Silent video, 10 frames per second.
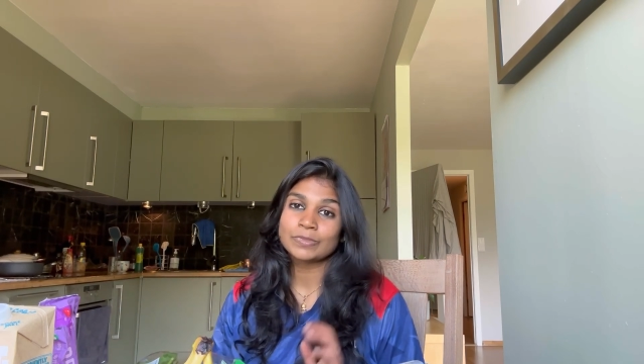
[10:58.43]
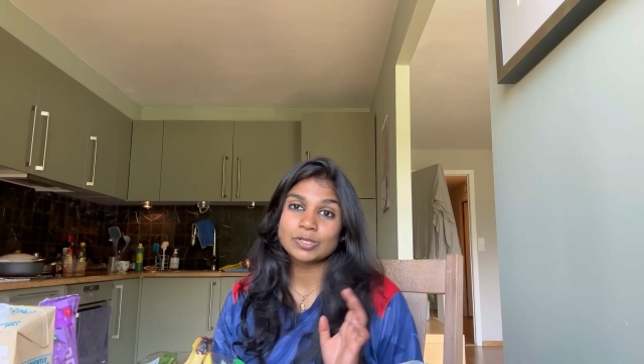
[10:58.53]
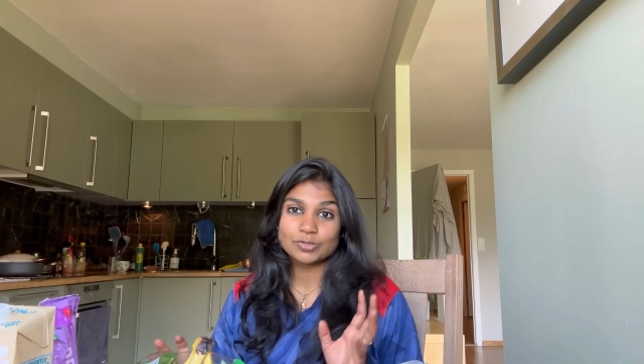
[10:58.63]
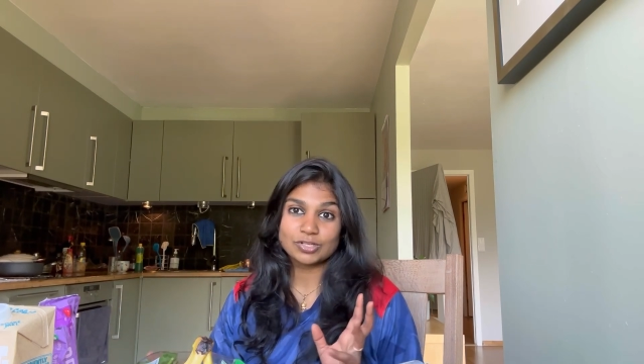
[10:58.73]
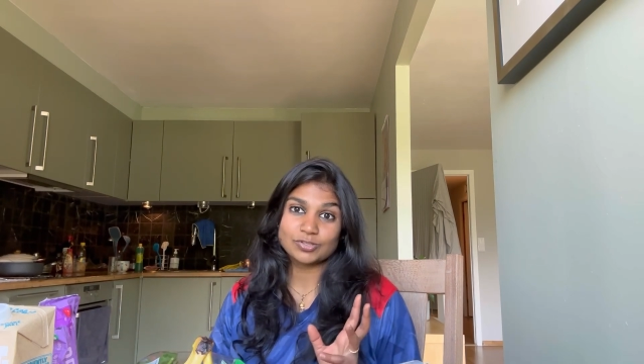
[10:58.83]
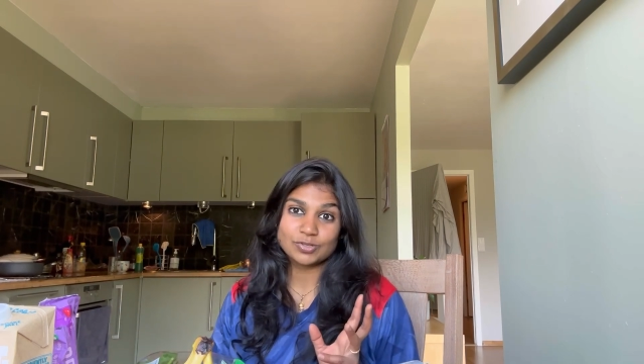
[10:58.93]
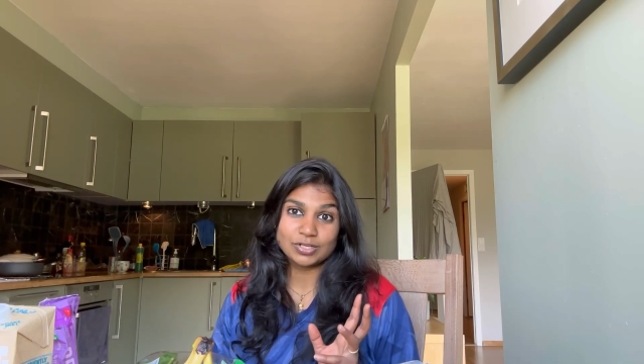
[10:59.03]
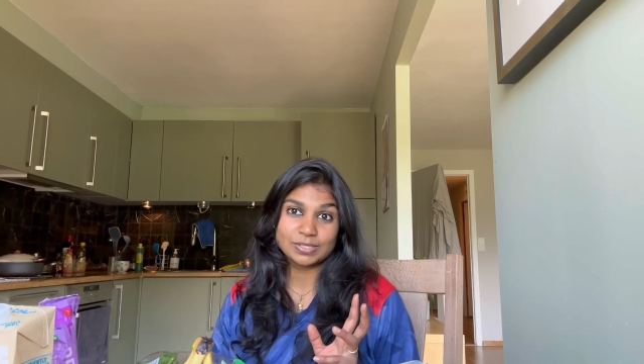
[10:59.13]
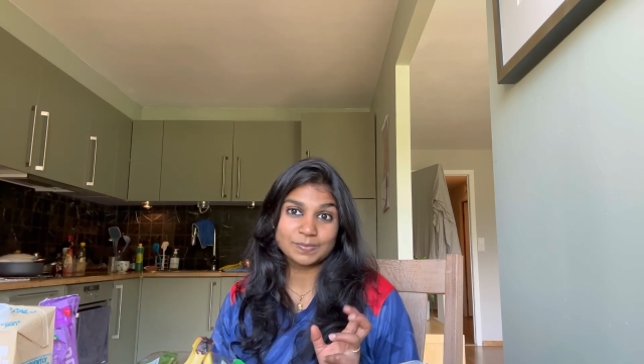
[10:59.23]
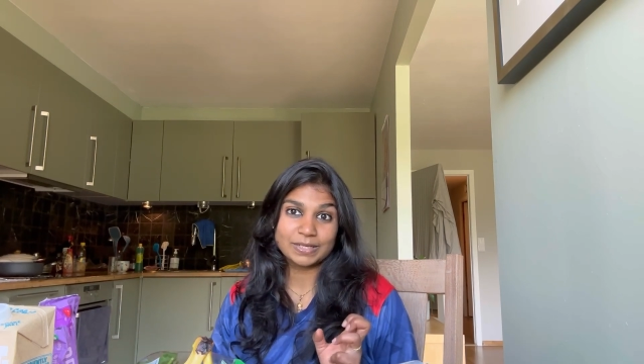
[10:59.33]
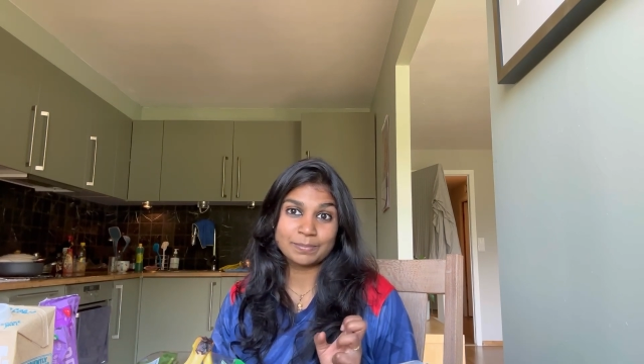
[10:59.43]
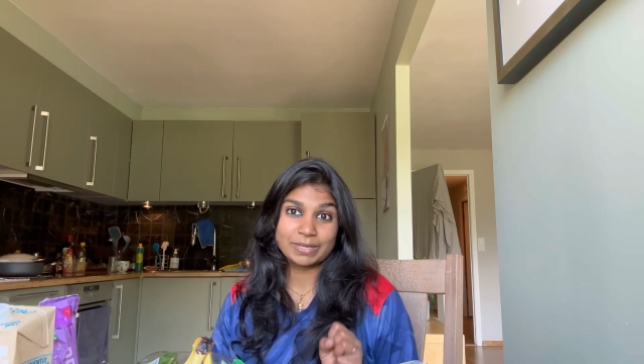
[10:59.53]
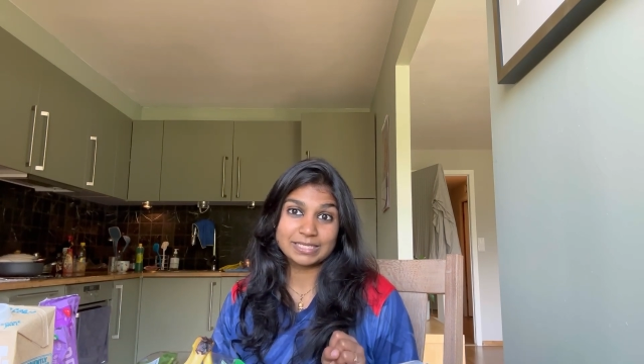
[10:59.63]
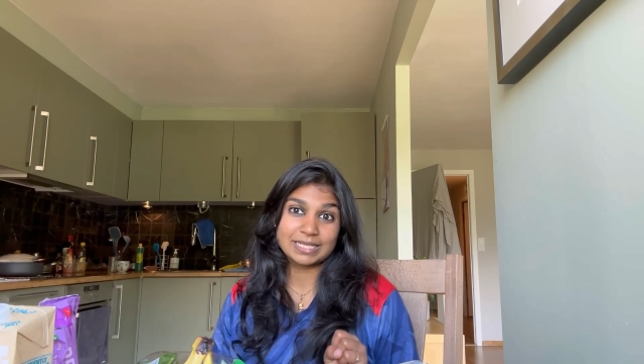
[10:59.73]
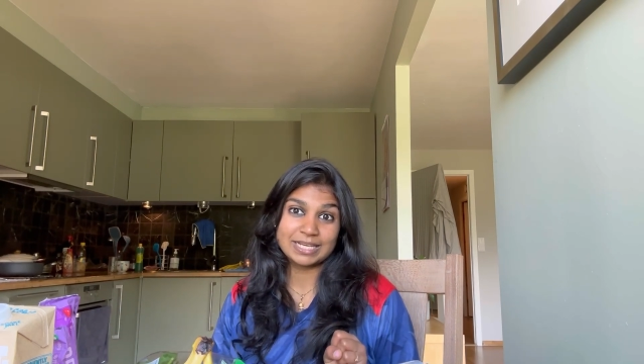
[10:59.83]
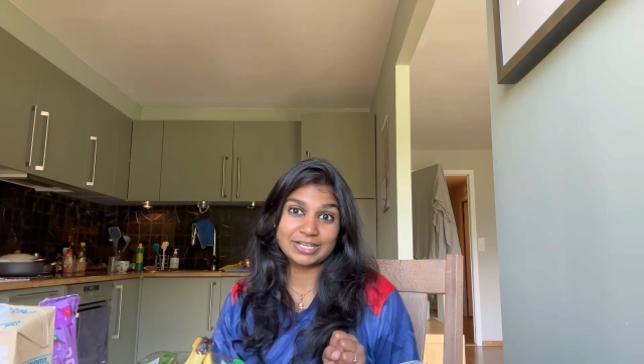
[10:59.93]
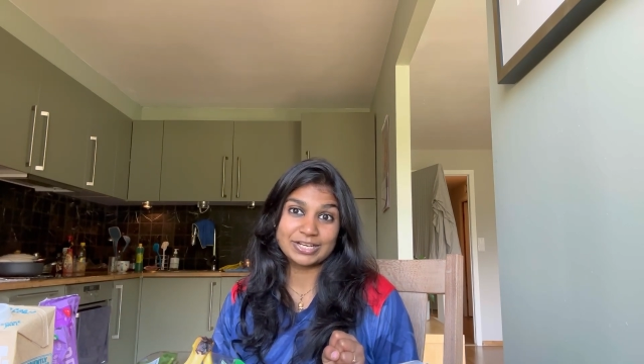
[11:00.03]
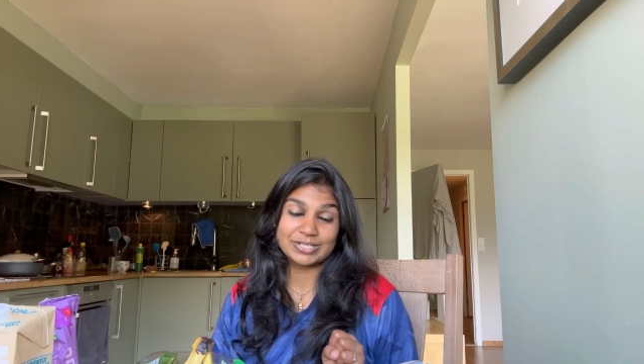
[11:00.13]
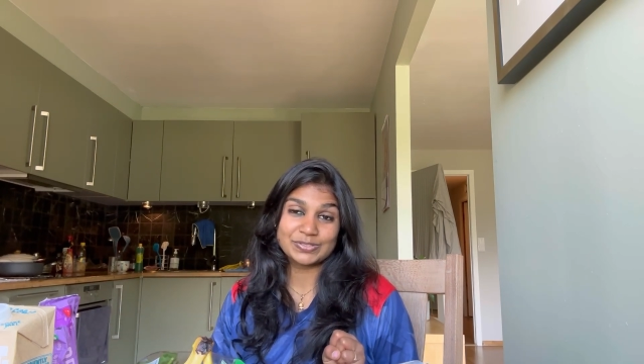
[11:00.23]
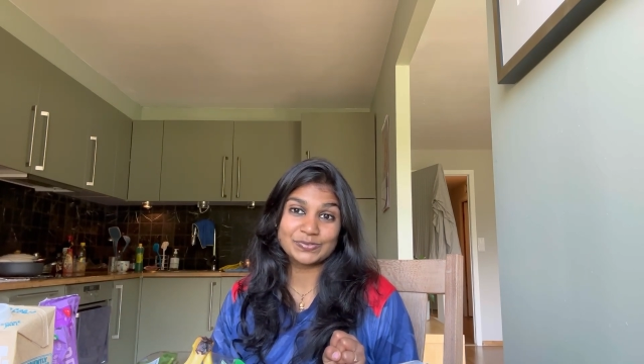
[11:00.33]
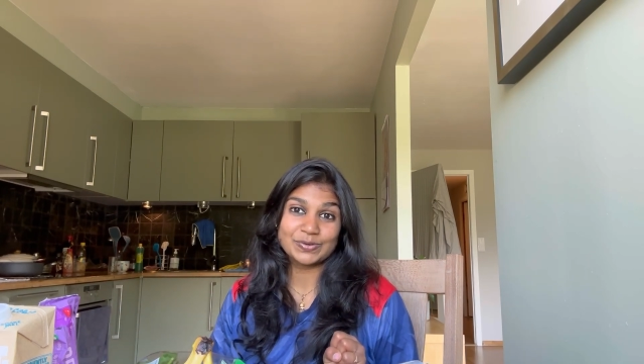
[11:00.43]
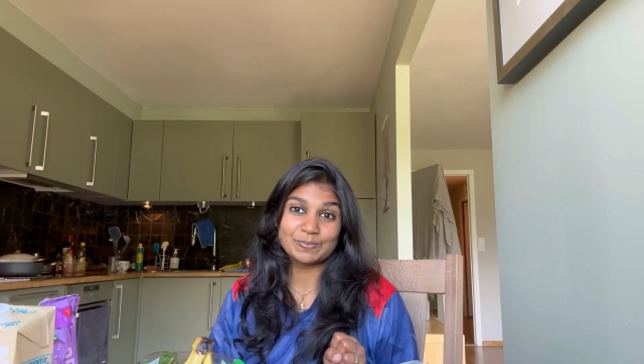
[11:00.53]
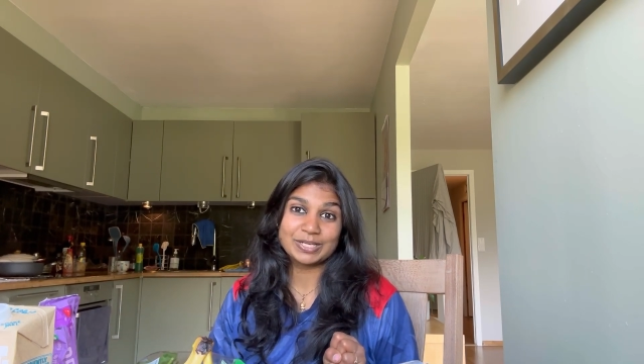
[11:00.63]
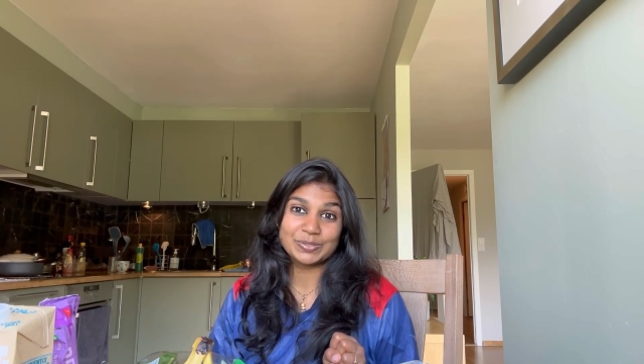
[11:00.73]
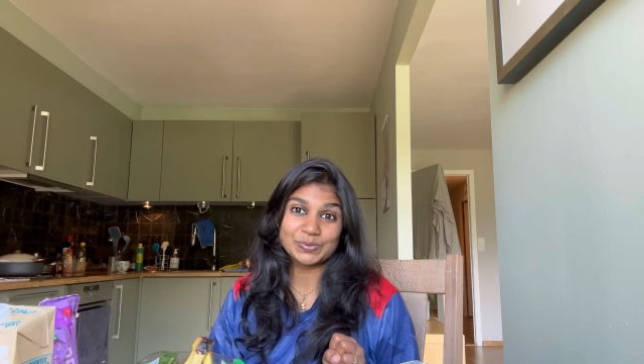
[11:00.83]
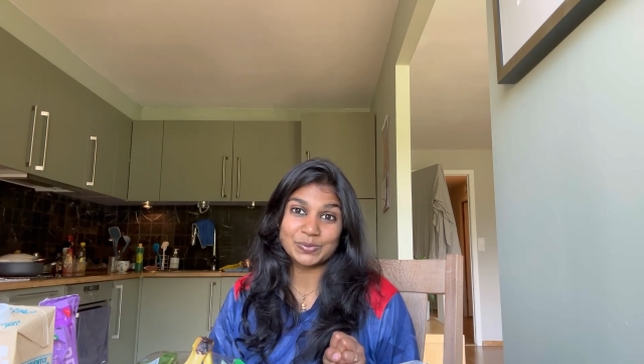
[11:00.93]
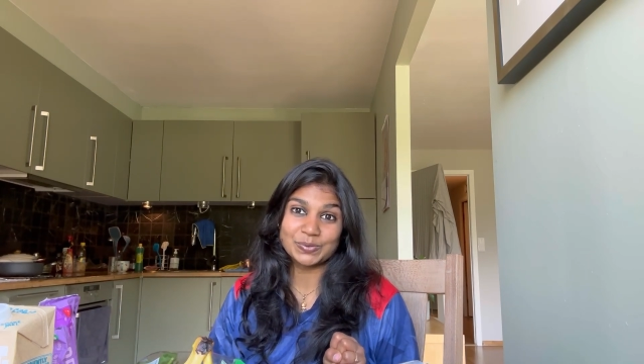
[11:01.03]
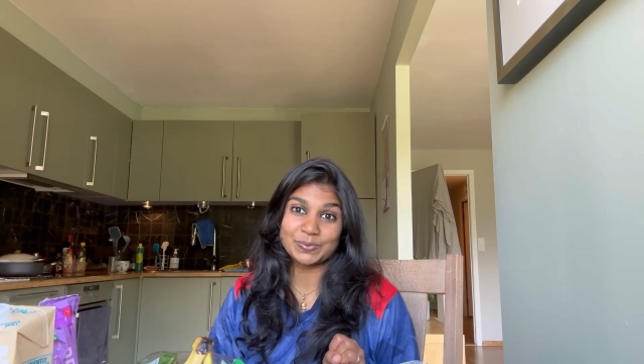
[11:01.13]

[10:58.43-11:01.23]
So I just got some basic ingredients for me to cook